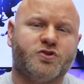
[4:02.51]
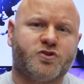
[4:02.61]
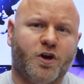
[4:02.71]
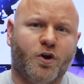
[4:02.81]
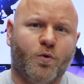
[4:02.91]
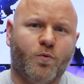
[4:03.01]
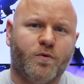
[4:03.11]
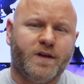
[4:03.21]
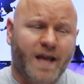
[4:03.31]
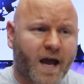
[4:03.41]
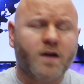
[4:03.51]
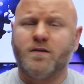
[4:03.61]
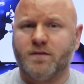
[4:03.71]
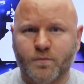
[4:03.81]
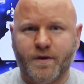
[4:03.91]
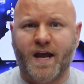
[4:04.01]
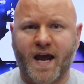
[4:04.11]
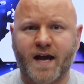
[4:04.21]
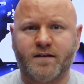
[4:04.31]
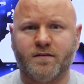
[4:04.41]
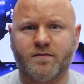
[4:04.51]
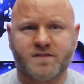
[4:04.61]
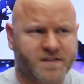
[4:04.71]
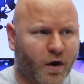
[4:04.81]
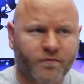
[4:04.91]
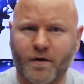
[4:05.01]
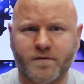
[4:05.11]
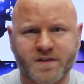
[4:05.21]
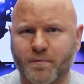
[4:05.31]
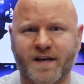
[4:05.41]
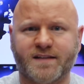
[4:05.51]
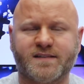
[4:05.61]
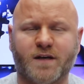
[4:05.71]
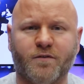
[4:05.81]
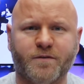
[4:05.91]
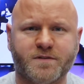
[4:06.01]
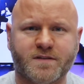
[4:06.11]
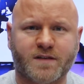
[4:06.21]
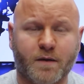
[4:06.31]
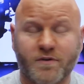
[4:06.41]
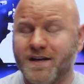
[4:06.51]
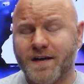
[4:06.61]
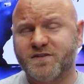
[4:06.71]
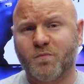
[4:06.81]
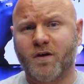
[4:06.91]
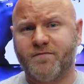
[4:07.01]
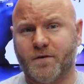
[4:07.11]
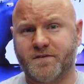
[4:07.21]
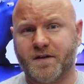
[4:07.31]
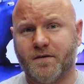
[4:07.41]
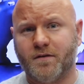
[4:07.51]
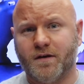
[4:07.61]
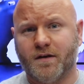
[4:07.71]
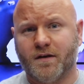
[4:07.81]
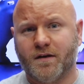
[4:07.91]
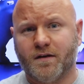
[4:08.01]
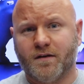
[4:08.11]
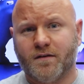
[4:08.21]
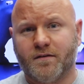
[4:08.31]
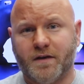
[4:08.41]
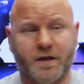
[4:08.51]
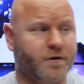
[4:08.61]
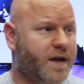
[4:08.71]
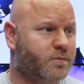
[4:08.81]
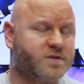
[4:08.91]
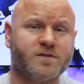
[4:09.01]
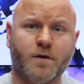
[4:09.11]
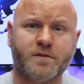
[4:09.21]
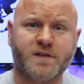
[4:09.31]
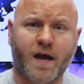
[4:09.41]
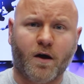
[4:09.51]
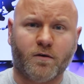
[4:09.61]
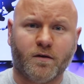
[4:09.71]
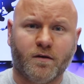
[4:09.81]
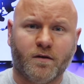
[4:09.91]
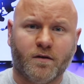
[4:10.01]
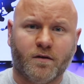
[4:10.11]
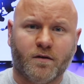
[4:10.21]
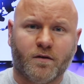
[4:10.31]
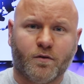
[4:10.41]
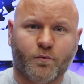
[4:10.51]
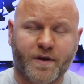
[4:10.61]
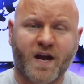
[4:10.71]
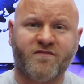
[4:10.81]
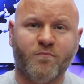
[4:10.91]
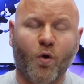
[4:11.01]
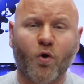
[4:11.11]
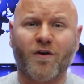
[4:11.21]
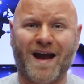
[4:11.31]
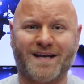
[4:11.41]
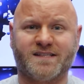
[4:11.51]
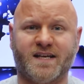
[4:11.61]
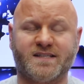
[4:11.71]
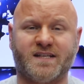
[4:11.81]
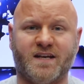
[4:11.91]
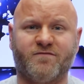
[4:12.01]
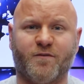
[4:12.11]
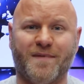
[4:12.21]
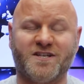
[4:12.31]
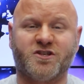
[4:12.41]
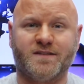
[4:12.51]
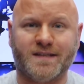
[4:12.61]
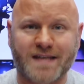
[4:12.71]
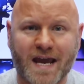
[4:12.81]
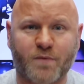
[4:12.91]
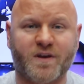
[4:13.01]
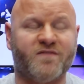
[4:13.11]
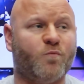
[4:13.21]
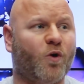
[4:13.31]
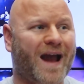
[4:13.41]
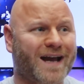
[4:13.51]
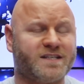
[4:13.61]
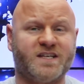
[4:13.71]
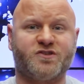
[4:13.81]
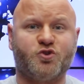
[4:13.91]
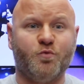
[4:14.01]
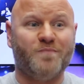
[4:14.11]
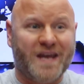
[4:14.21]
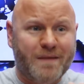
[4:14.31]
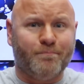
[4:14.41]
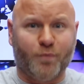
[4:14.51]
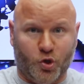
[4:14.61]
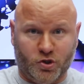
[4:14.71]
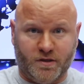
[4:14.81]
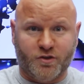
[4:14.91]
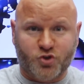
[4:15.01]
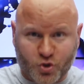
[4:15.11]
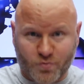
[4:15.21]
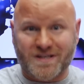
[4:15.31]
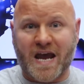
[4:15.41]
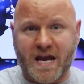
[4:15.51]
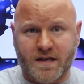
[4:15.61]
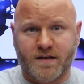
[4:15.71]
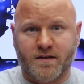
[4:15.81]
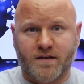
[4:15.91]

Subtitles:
So, yeah, we had cell phones. Everybody had cell phones at the time. We didn't have smartphones, though. Internet was slow as hell. We have more access to information today. We have more access to people today.